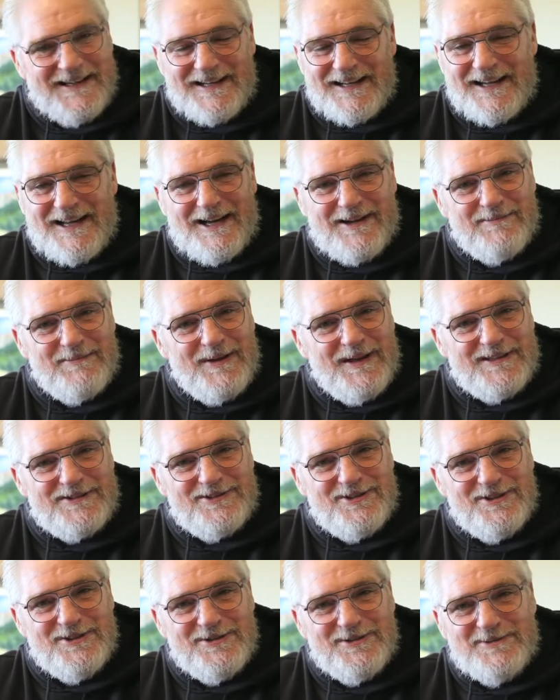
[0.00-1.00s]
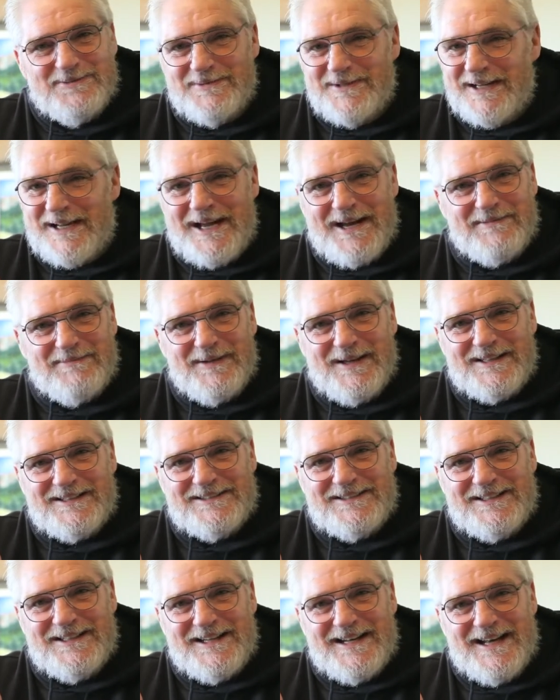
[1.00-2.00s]
God bless you. God
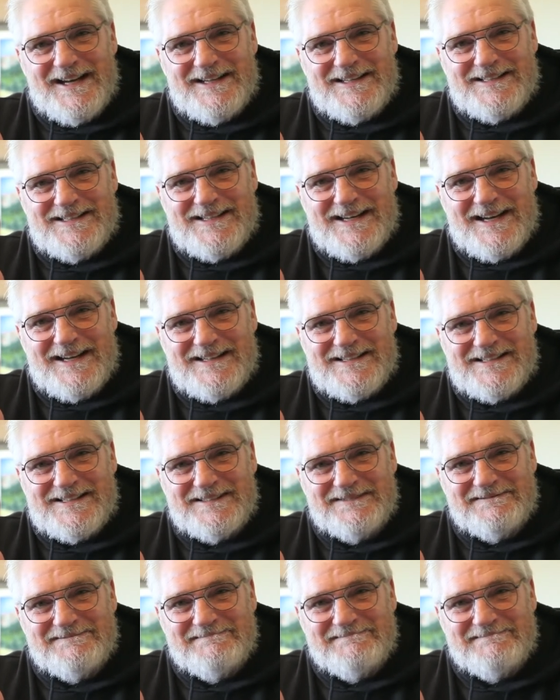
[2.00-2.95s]
bless the United States.